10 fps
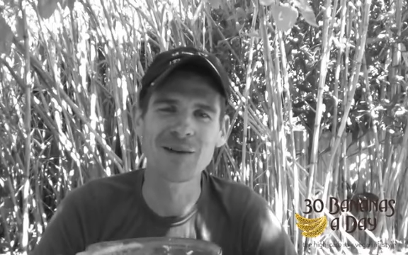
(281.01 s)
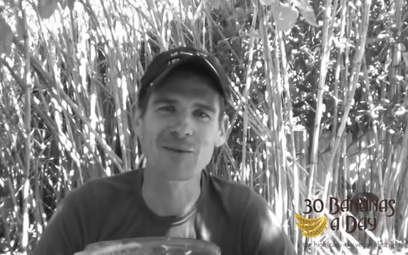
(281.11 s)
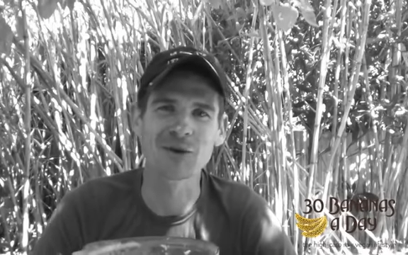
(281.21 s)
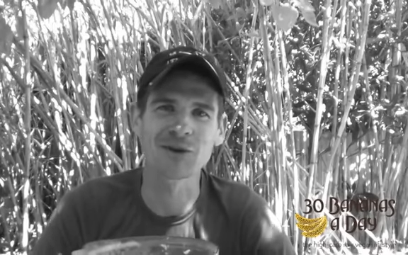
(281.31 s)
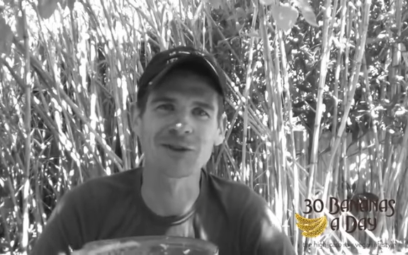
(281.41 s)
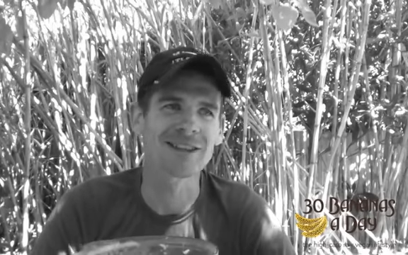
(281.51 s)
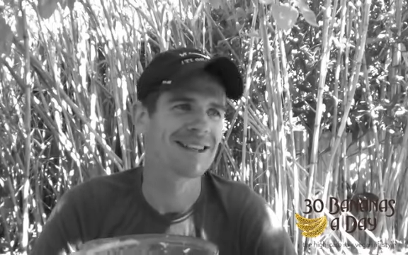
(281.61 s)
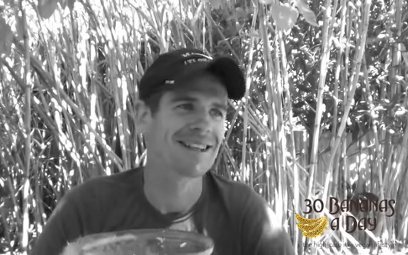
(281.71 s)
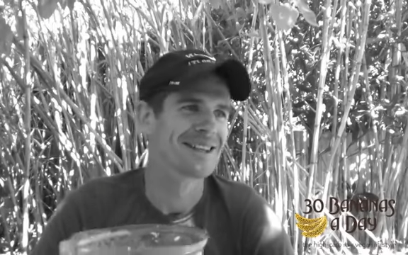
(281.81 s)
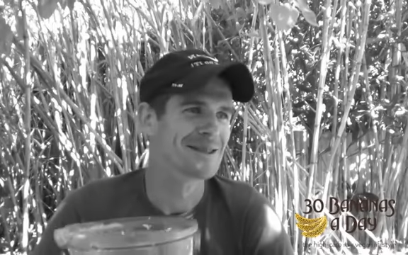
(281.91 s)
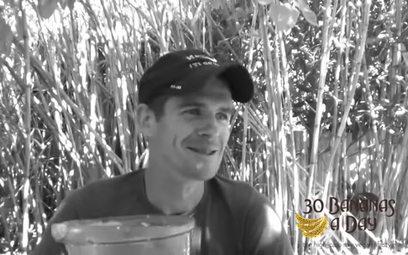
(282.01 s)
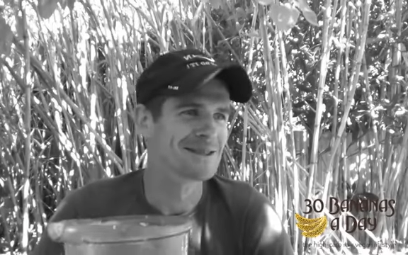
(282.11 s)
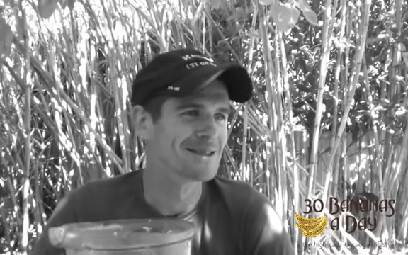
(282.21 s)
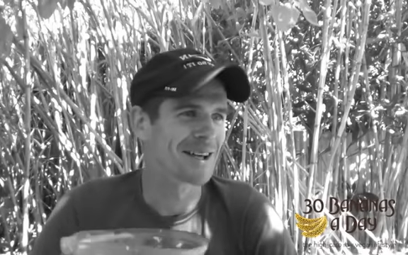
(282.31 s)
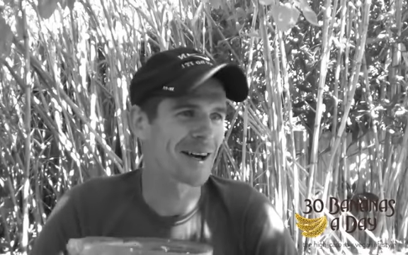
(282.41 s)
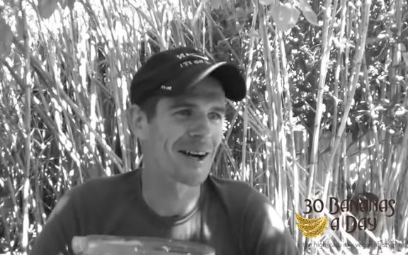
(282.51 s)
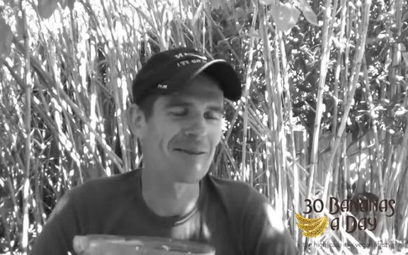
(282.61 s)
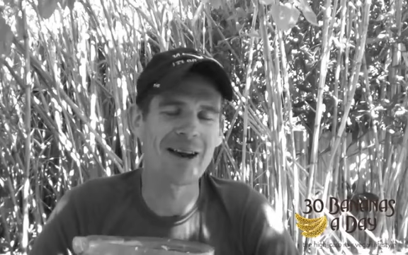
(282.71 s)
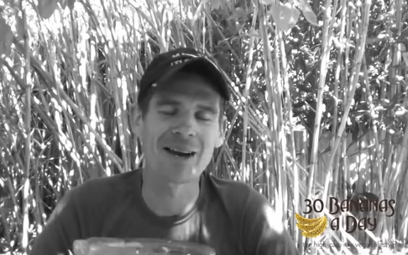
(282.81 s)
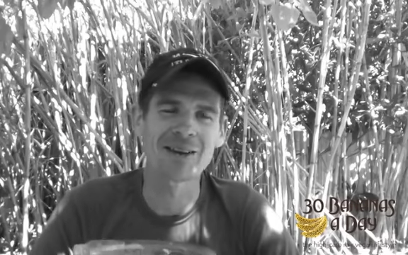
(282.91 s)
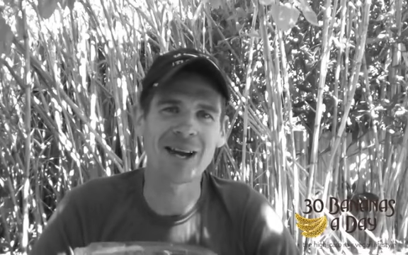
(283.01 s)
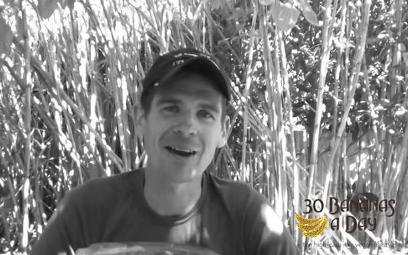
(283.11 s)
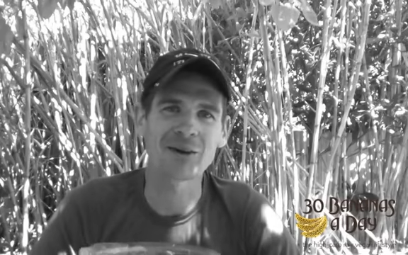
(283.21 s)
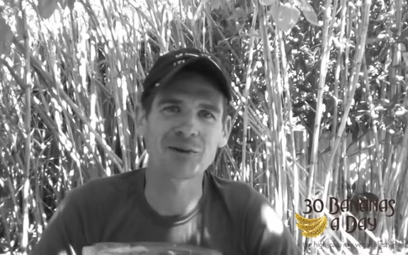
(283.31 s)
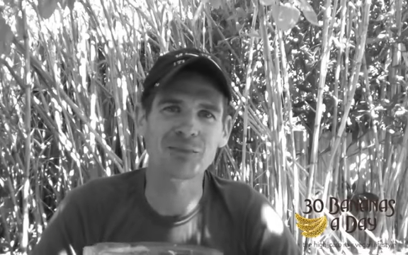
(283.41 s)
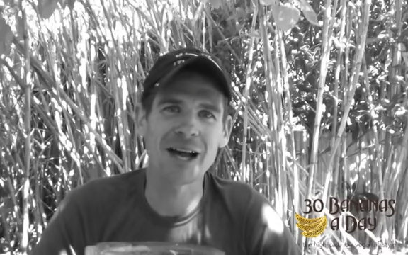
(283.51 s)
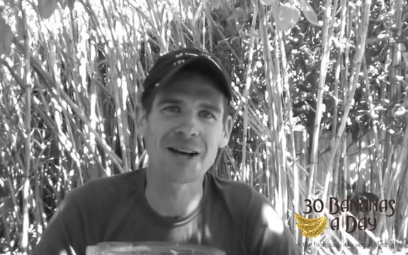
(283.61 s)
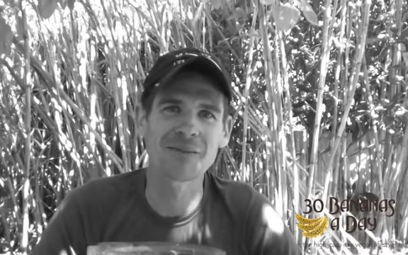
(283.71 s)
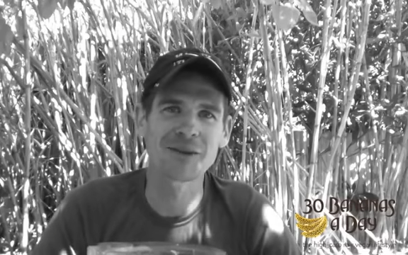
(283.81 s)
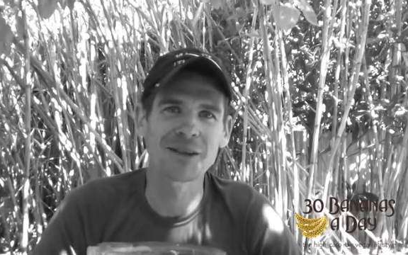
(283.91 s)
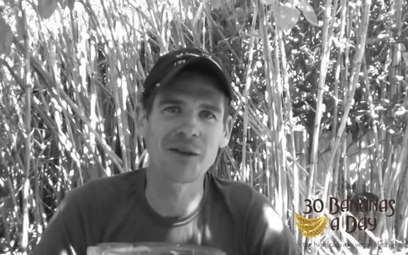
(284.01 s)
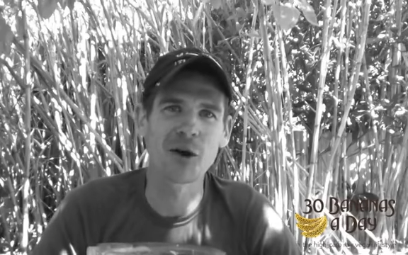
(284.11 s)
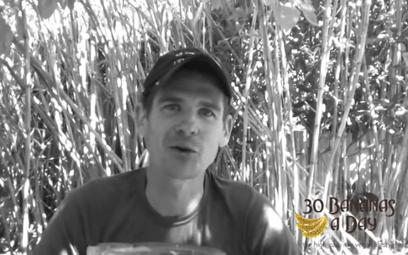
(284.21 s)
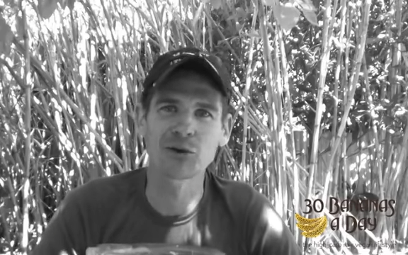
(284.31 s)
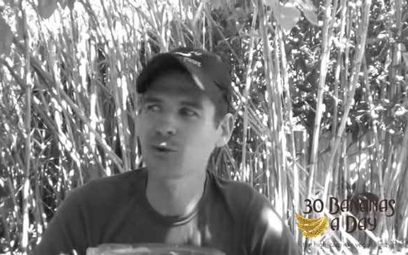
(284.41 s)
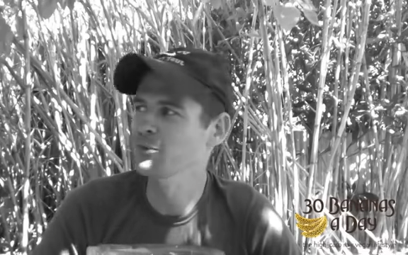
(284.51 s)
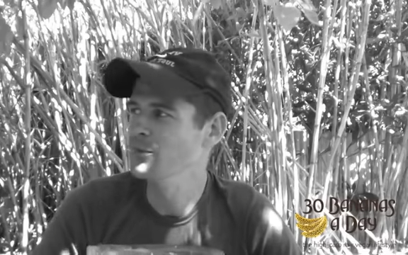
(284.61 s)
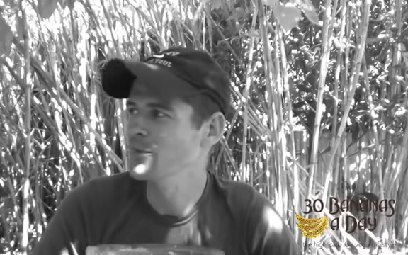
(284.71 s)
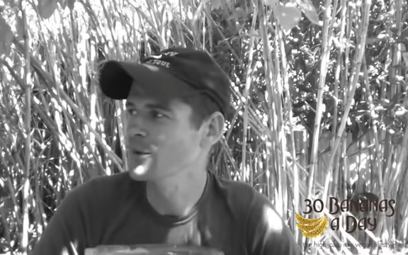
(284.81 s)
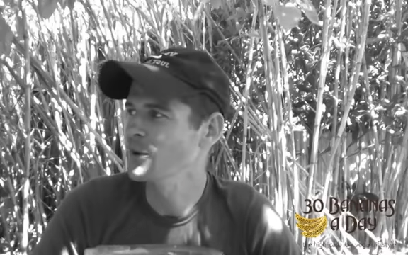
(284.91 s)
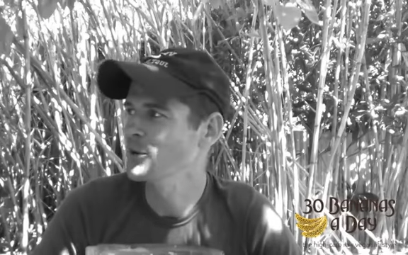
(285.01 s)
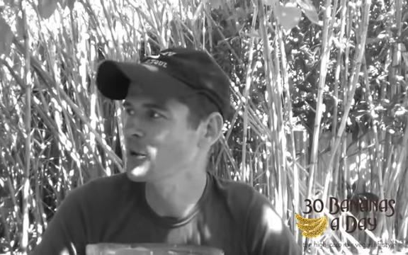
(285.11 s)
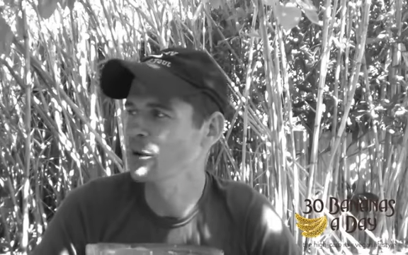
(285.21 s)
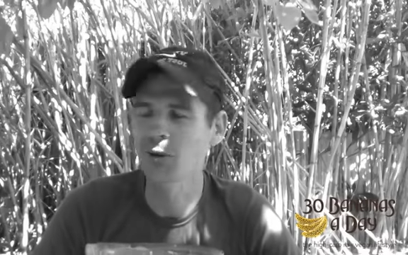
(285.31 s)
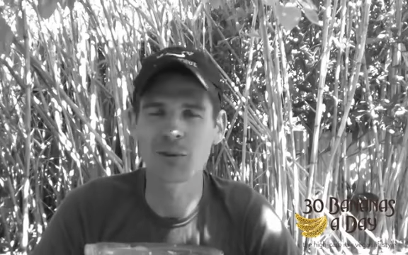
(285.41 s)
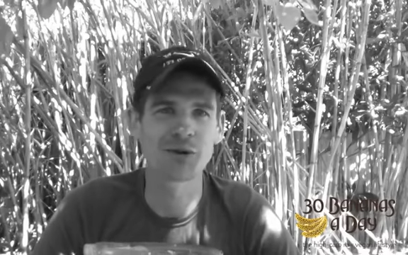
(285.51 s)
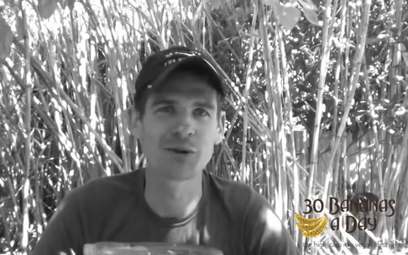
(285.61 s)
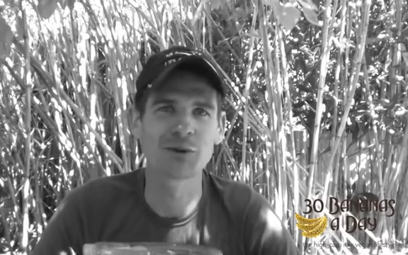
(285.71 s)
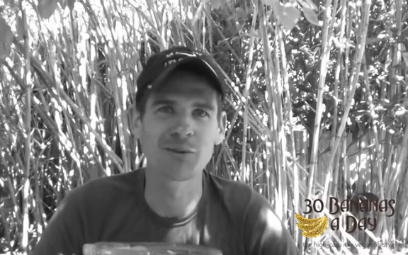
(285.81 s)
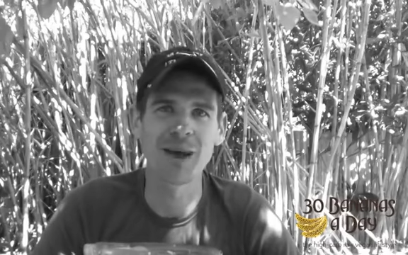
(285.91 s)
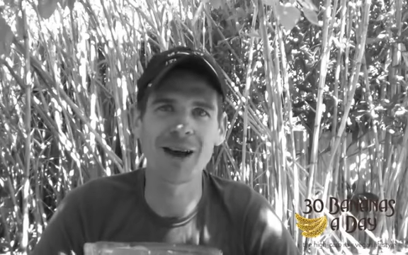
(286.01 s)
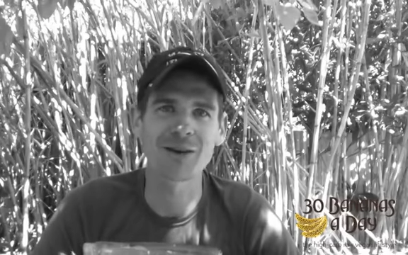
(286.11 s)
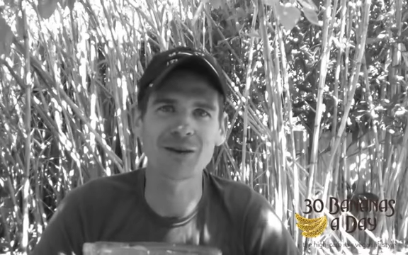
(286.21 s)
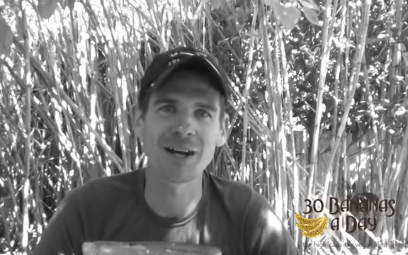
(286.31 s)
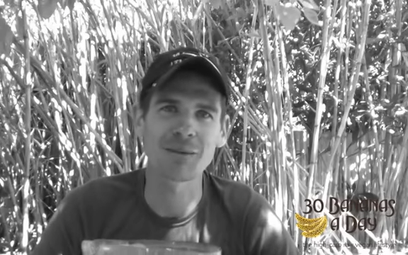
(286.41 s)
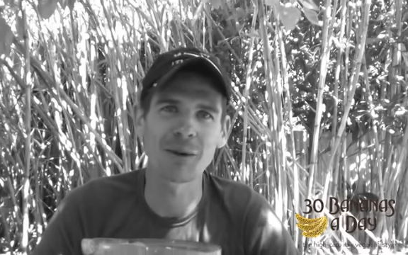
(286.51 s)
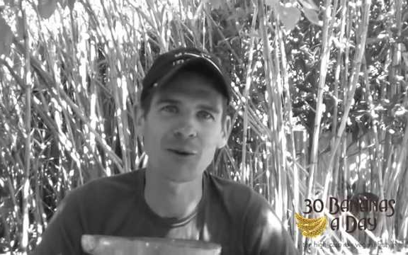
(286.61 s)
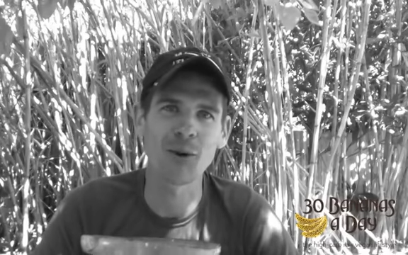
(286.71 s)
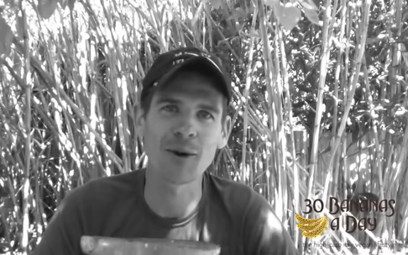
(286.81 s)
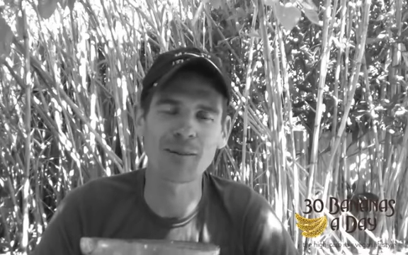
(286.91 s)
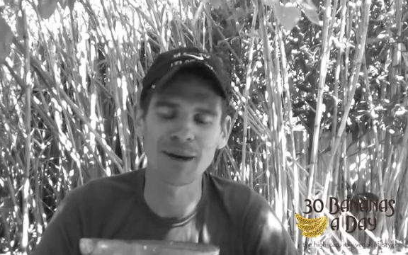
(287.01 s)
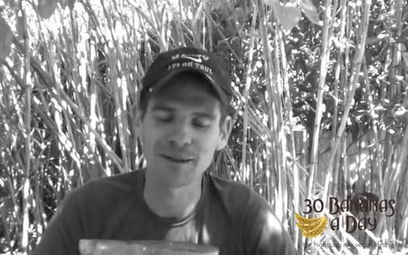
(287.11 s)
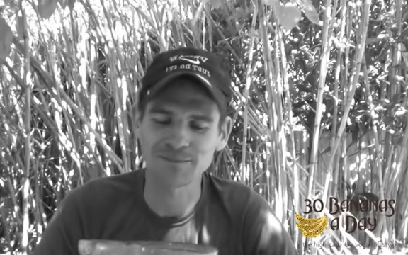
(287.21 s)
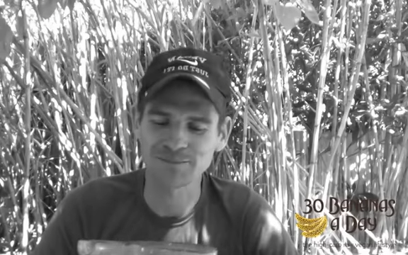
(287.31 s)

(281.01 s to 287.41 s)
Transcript: Just, I don't know, man, how to explain it. Those who do what we do, they understand what I'm talking about.